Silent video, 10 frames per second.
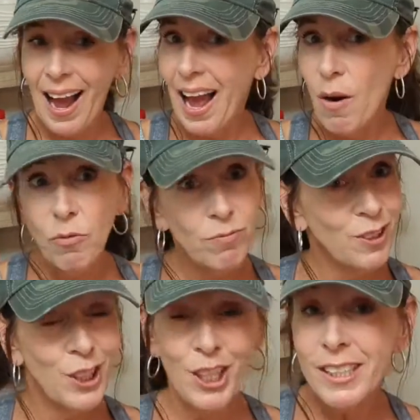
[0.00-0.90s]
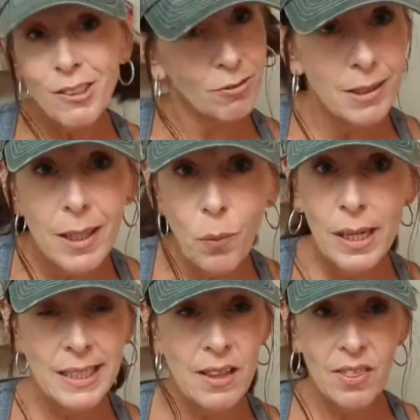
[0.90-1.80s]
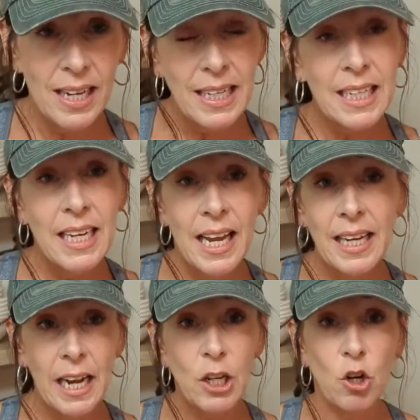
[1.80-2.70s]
I just really wasn't thinking, and I